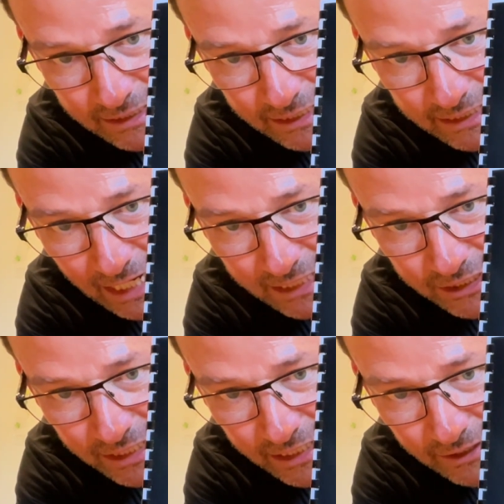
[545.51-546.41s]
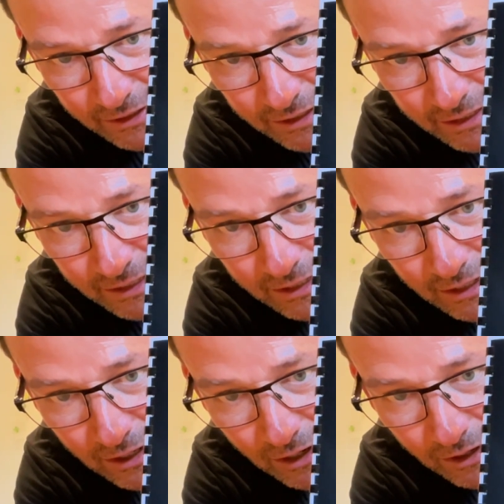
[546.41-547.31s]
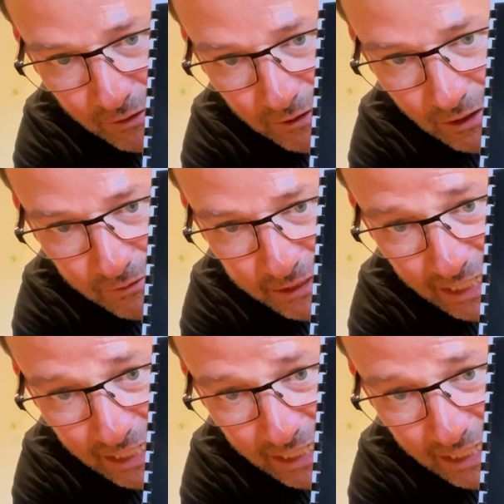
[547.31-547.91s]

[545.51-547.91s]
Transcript: These ashi here is